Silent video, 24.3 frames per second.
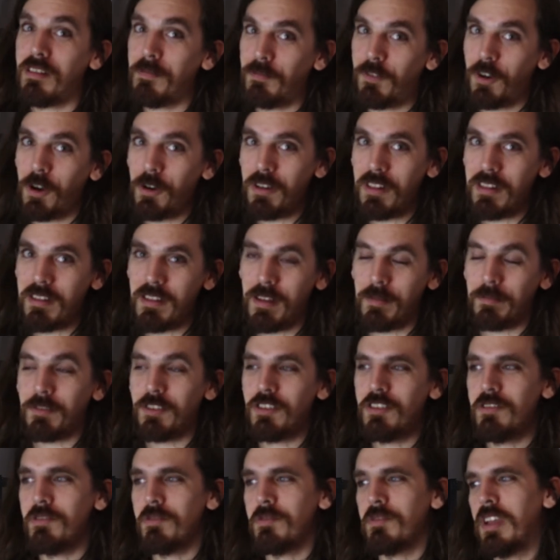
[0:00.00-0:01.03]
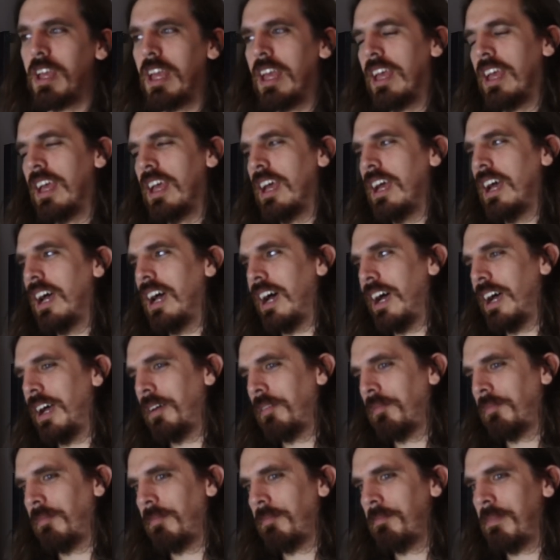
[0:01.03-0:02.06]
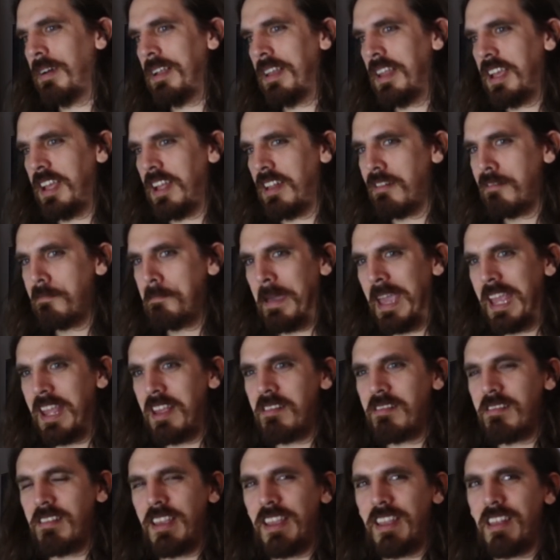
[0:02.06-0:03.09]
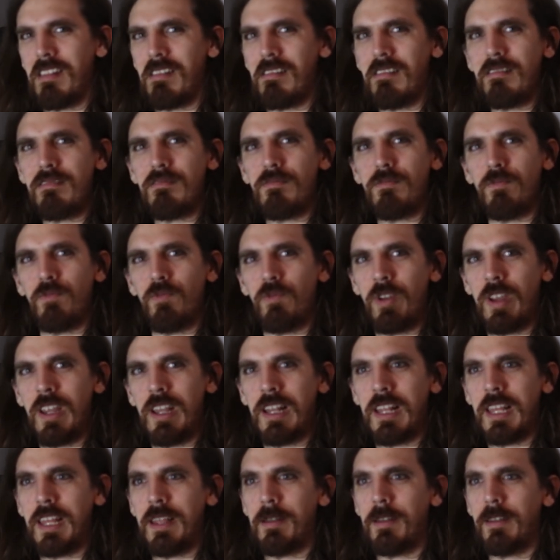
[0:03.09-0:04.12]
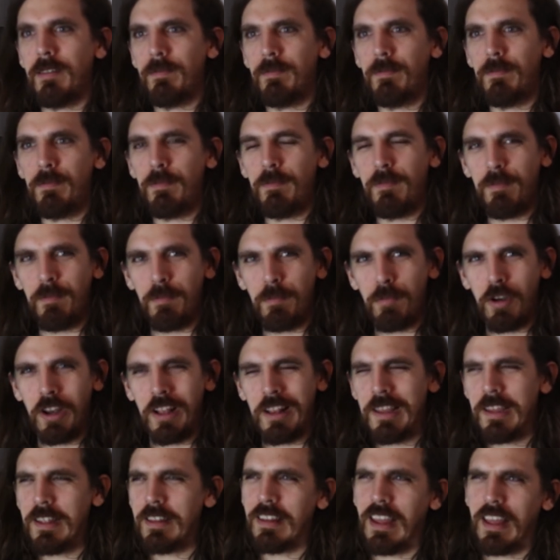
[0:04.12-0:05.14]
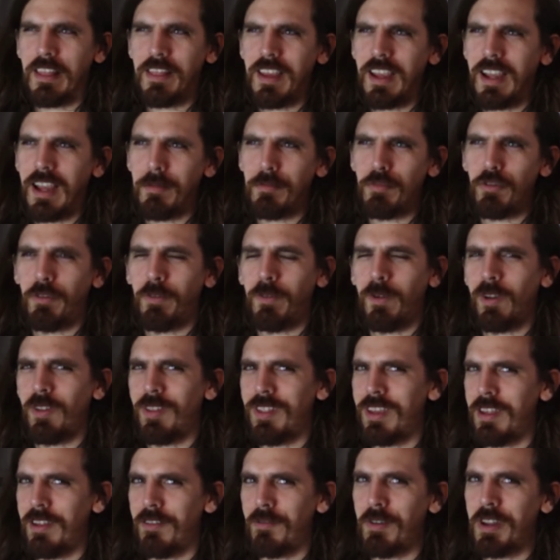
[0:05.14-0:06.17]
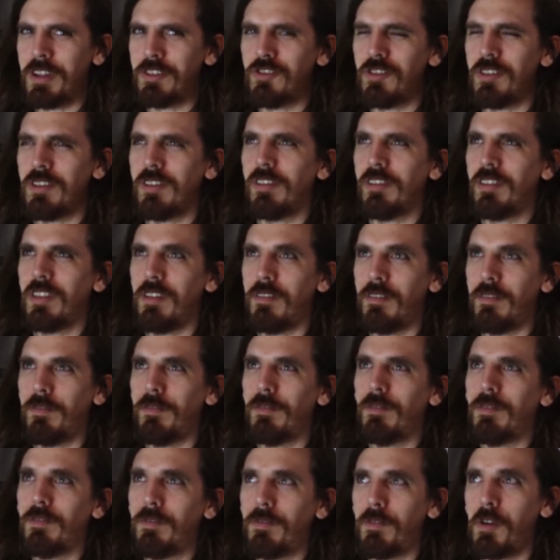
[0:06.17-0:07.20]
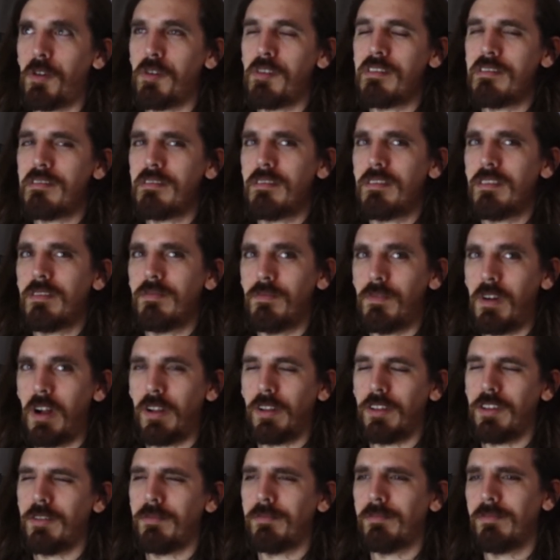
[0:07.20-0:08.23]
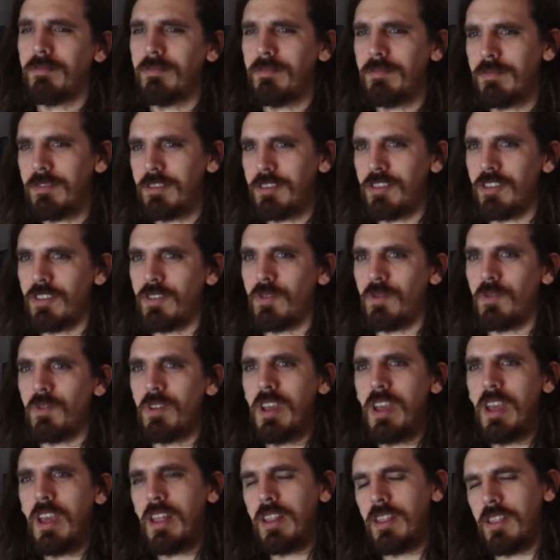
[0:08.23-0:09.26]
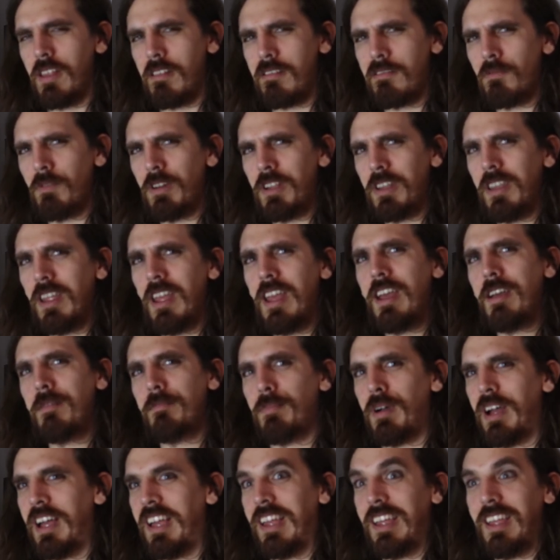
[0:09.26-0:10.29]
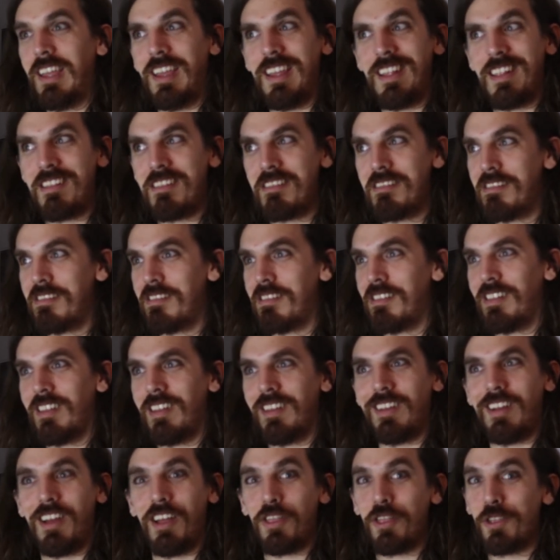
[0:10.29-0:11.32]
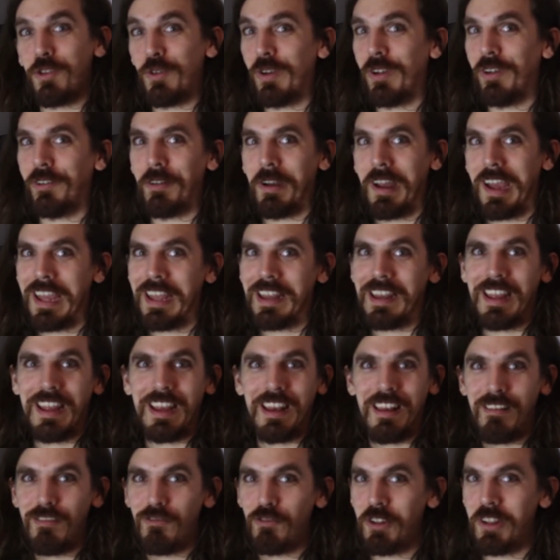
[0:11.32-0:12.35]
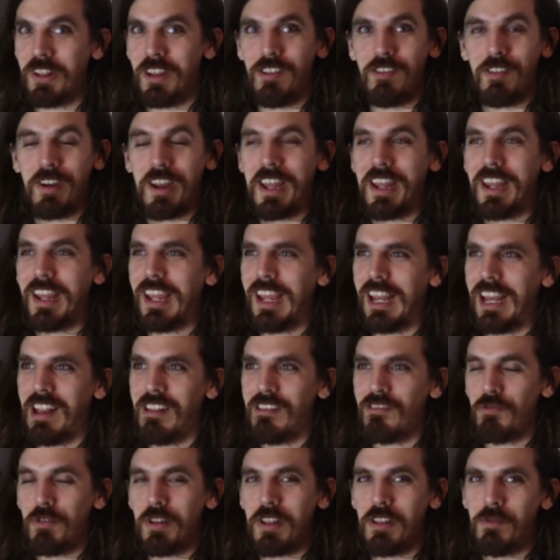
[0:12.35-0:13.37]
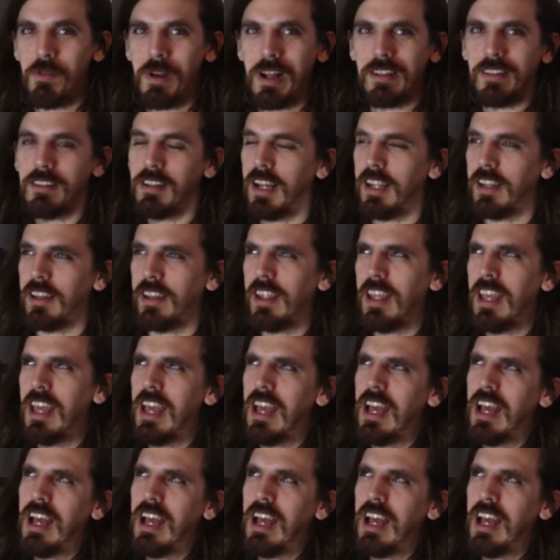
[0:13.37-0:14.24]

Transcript: subverts them too, but its pacing is really brilliant. I think I prefer the original, the first volume to this one, but it's a thrill ride and is really great and is really well done.